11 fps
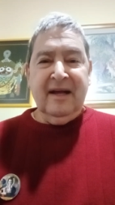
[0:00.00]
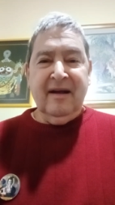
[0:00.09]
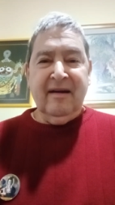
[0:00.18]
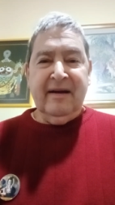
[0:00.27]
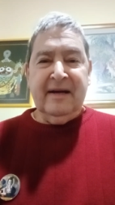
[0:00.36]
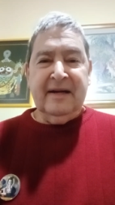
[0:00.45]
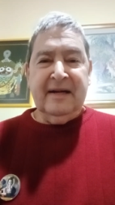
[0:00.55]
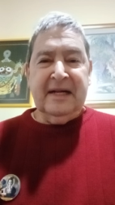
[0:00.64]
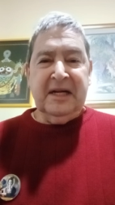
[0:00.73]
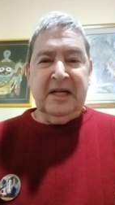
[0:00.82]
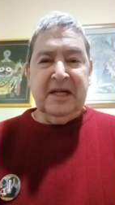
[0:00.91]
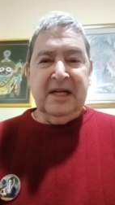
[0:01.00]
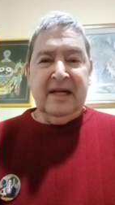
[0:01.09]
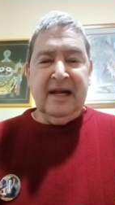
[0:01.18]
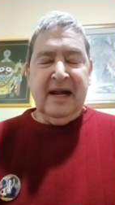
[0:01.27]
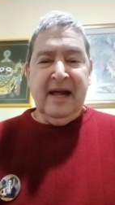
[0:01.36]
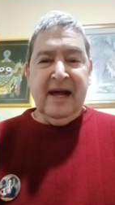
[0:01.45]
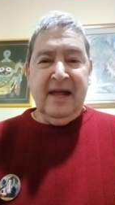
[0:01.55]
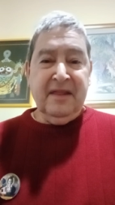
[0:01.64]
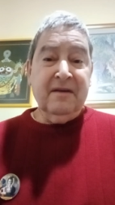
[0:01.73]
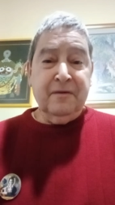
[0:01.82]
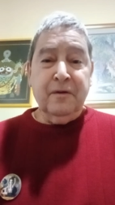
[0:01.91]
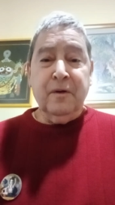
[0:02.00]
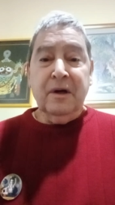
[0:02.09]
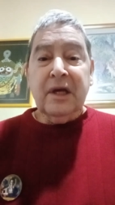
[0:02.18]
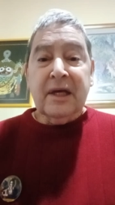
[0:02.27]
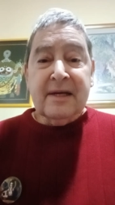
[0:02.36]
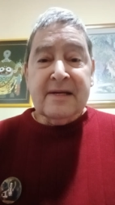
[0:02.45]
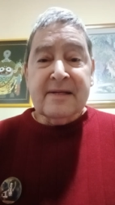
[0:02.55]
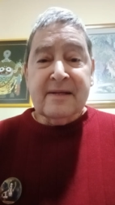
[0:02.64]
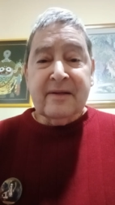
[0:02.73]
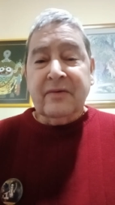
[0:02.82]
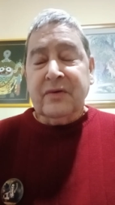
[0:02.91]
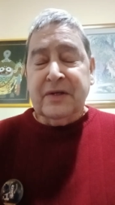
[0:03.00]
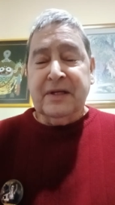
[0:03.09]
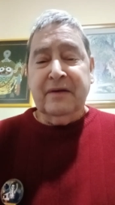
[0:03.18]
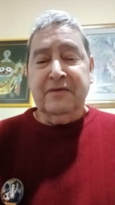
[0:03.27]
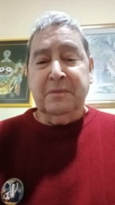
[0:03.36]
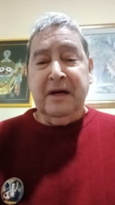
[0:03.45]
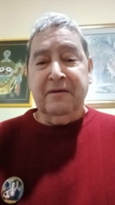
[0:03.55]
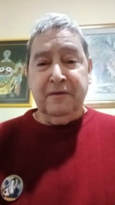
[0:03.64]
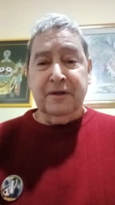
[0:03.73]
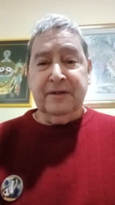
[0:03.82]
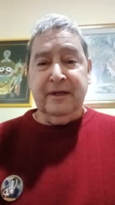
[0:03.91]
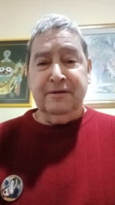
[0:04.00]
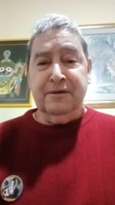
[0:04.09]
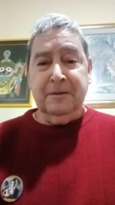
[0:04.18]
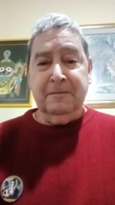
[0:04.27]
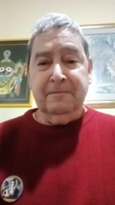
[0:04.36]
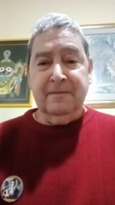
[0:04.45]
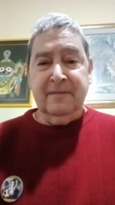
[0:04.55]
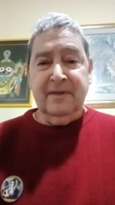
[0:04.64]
Uh, and therefore, he deserves my full attention.